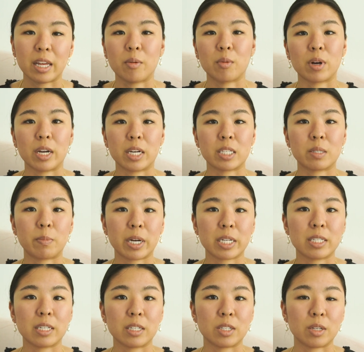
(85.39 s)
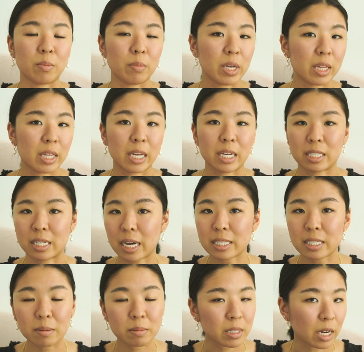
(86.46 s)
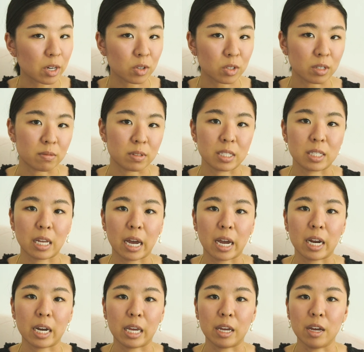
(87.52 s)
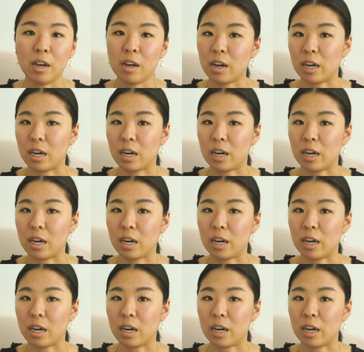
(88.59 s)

they were expected to meet the exact same standards of society,